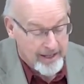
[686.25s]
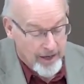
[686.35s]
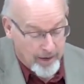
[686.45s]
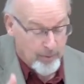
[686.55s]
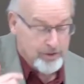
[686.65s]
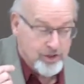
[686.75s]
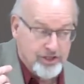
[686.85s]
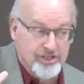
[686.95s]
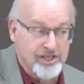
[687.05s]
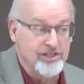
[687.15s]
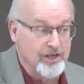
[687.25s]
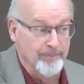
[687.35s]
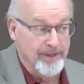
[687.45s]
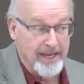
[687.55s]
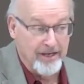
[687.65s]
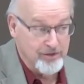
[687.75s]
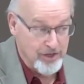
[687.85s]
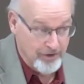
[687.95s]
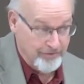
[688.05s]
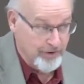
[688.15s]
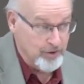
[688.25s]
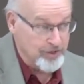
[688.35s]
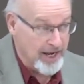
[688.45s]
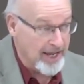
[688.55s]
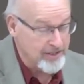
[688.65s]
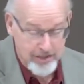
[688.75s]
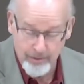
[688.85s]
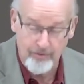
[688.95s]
I want you to see something else here in verse 9. Some of you